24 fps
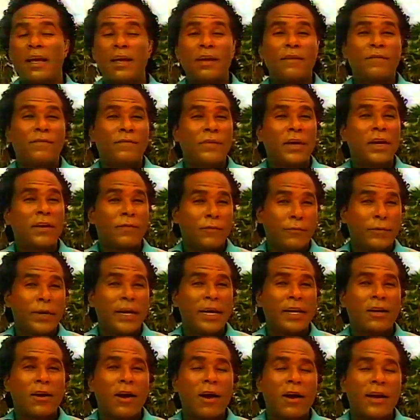If, if
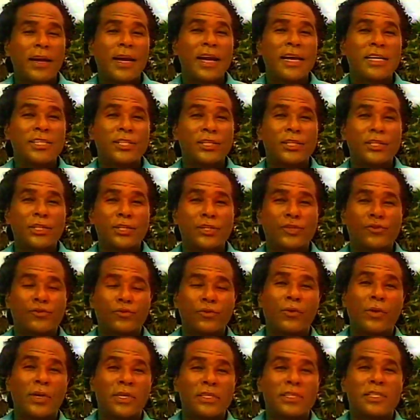reincarnation is
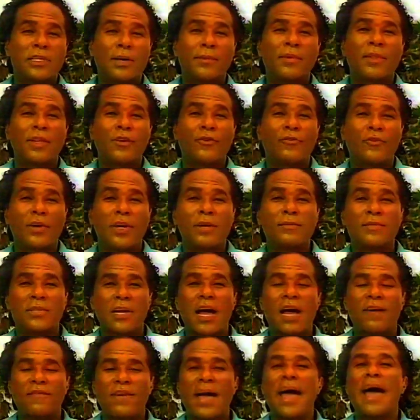true in some of the dreams that
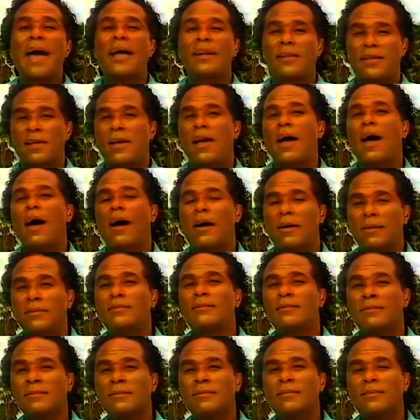I've had, yeah,
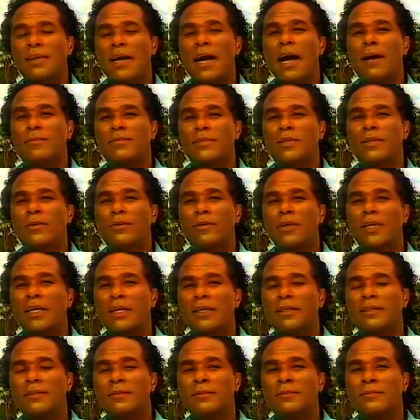absolutely.
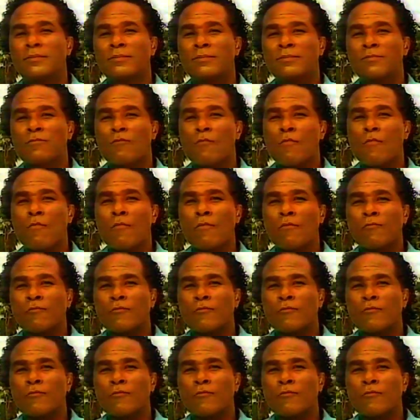Well, what,